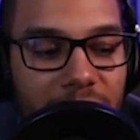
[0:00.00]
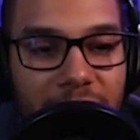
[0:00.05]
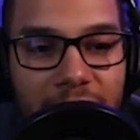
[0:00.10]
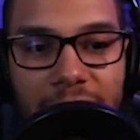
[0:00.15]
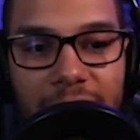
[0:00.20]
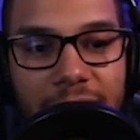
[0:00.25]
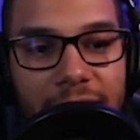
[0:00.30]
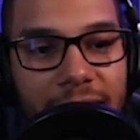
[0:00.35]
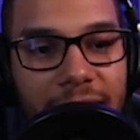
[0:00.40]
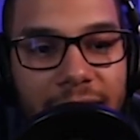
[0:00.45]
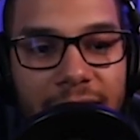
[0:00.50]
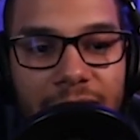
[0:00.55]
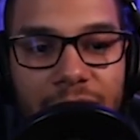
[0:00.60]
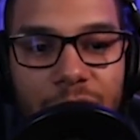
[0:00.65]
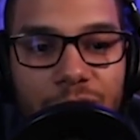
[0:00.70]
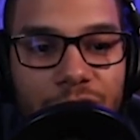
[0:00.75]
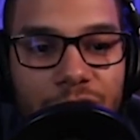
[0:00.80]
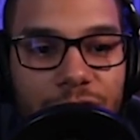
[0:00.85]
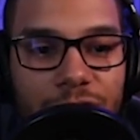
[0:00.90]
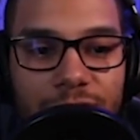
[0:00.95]
and
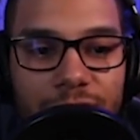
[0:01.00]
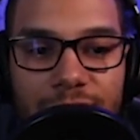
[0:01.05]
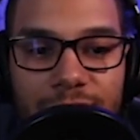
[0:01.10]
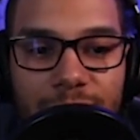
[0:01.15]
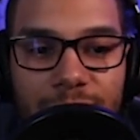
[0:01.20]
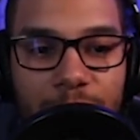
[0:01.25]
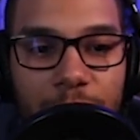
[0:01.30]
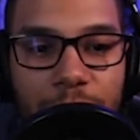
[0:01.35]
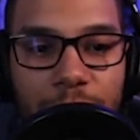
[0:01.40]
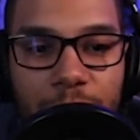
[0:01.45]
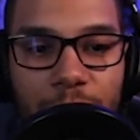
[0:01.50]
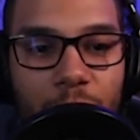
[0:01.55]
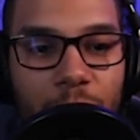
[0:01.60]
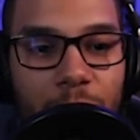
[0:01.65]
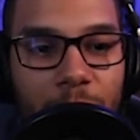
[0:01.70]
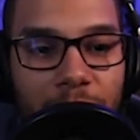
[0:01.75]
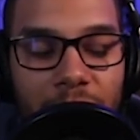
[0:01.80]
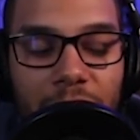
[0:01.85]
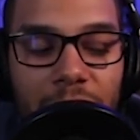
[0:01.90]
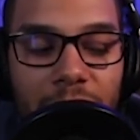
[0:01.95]
you just throw
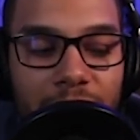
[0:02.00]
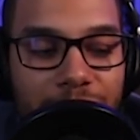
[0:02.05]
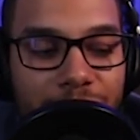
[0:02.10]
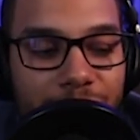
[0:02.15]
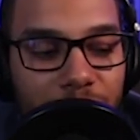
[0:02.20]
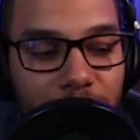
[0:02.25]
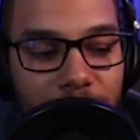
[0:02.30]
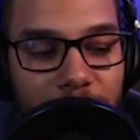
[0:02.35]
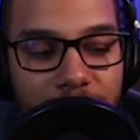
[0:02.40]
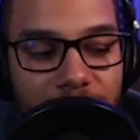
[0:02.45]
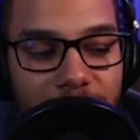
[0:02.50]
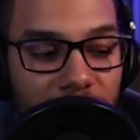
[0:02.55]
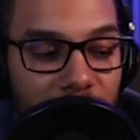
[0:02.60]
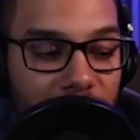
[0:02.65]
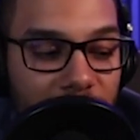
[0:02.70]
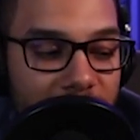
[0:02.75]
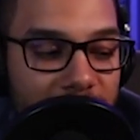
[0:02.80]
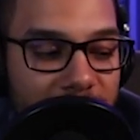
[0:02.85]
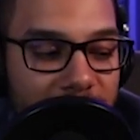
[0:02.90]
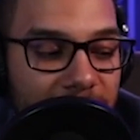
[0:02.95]
them out on a streaming
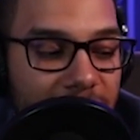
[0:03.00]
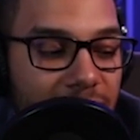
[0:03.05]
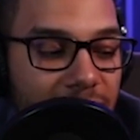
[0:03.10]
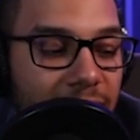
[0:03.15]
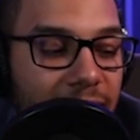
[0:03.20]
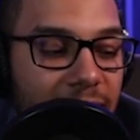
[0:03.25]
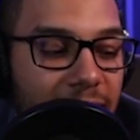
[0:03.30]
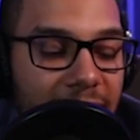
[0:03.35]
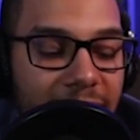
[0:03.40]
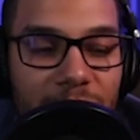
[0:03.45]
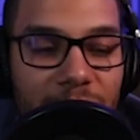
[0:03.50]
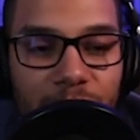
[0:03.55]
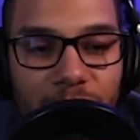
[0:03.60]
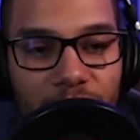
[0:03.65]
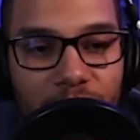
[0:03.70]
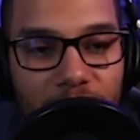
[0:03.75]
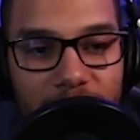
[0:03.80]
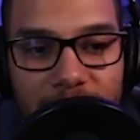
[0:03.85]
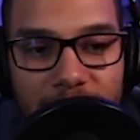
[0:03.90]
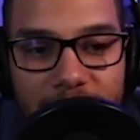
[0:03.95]
service, and it's like Animal
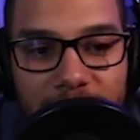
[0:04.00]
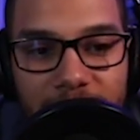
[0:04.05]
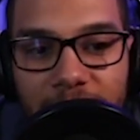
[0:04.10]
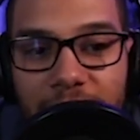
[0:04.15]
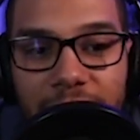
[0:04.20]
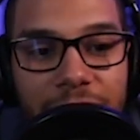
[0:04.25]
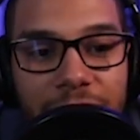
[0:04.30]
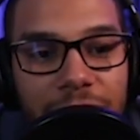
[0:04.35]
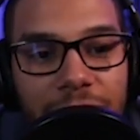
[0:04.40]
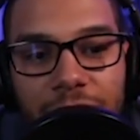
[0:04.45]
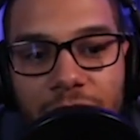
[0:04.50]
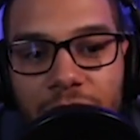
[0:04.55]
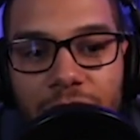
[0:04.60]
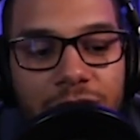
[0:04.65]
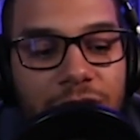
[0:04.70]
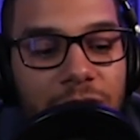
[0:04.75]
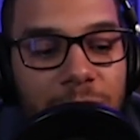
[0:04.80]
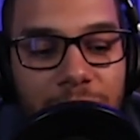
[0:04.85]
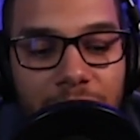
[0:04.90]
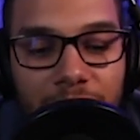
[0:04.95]
Crossing Life or
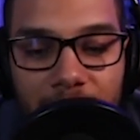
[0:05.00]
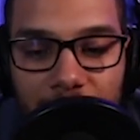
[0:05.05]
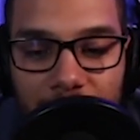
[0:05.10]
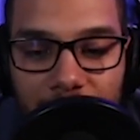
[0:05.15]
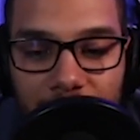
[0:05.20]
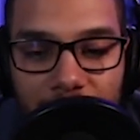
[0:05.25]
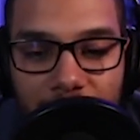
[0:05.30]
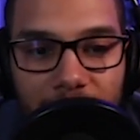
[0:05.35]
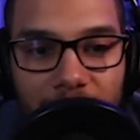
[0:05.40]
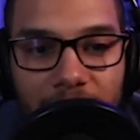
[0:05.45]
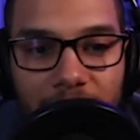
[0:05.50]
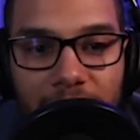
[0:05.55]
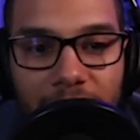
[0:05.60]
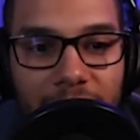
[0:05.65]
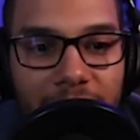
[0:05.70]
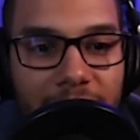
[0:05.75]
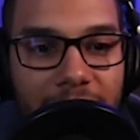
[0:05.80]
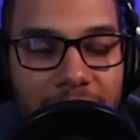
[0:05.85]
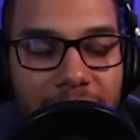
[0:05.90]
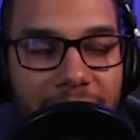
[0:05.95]
something.
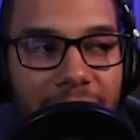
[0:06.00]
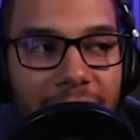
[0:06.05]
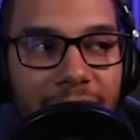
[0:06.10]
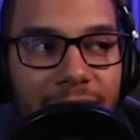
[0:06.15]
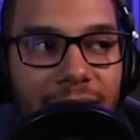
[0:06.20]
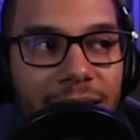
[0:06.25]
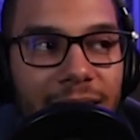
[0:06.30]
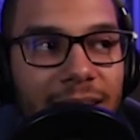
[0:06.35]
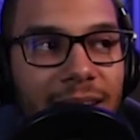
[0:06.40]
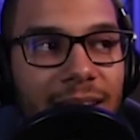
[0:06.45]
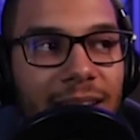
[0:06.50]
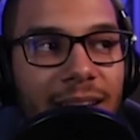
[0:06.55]
And